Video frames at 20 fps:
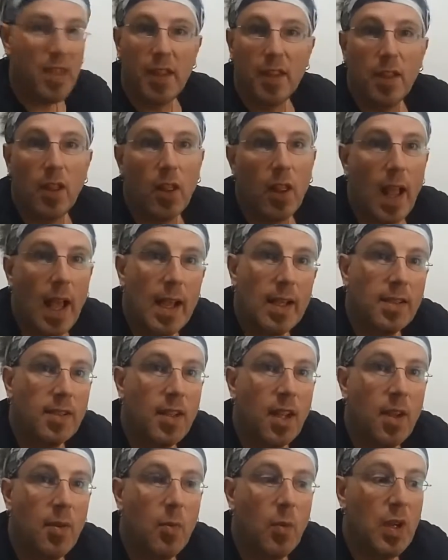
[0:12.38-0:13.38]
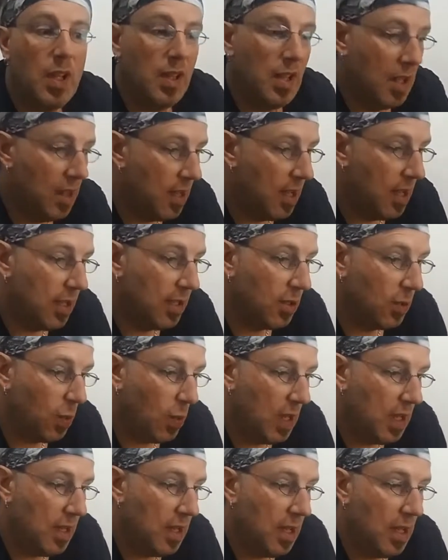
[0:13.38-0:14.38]
think the last time we did this,
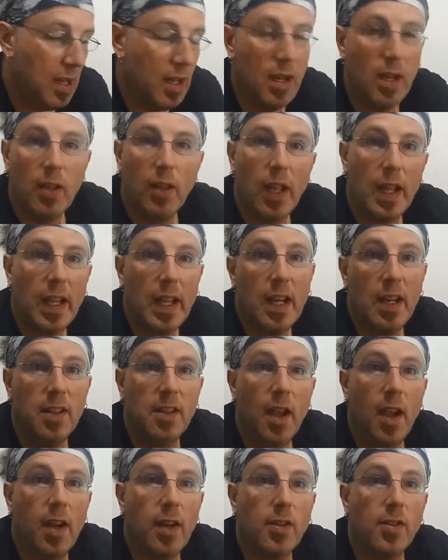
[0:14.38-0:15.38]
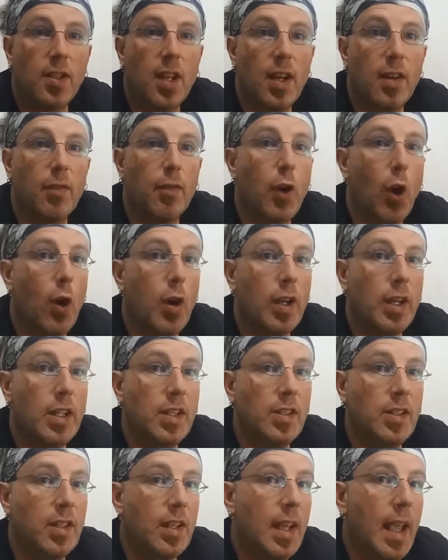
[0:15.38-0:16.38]
we did like an entire set of
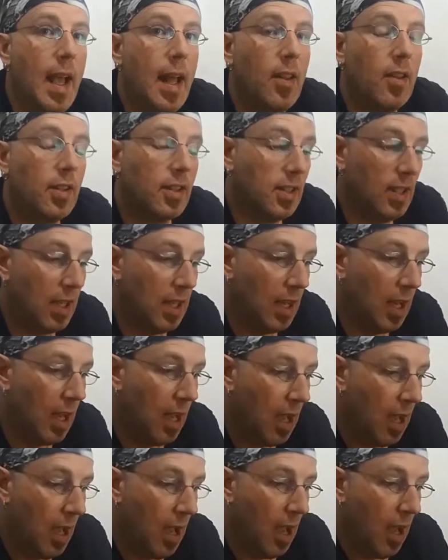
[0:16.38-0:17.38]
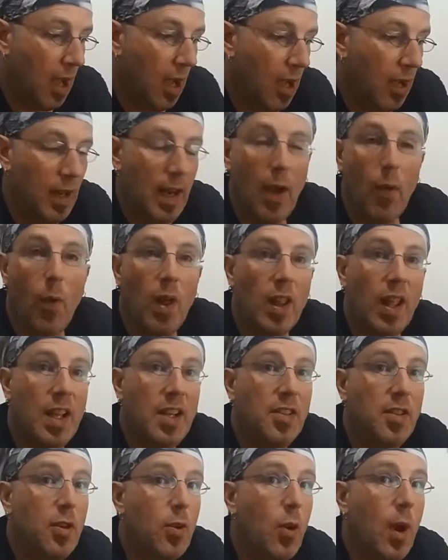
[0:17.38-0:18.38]
Guardians of the Galaxy. Now, while I
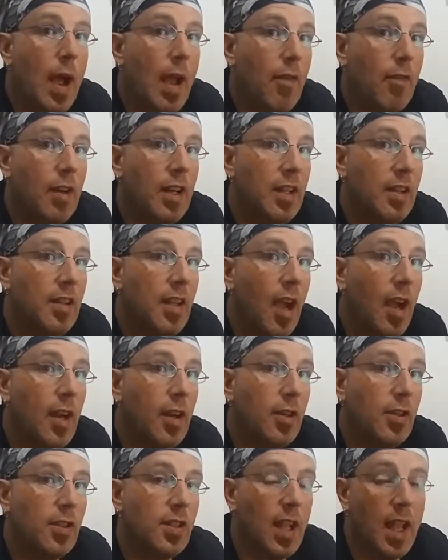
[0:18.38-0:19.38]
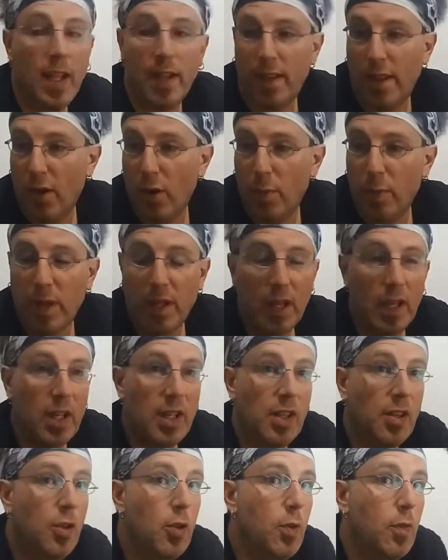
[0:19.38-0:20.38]
do have an entire set that'll be in a
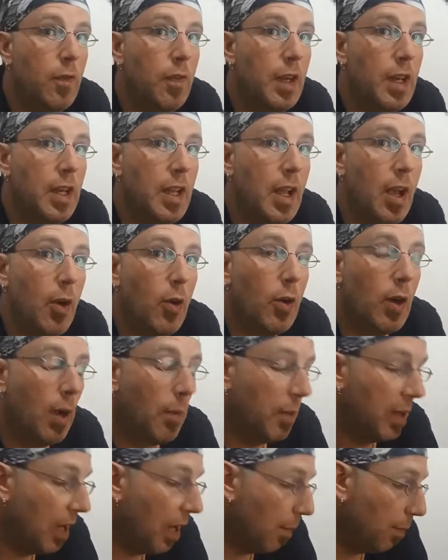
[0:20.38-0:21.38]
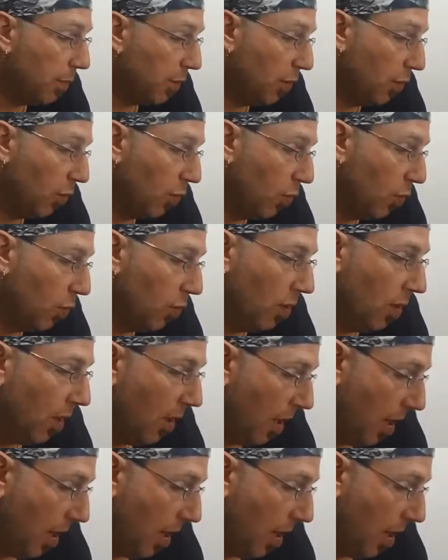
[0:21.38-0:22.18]
new video coming up soon,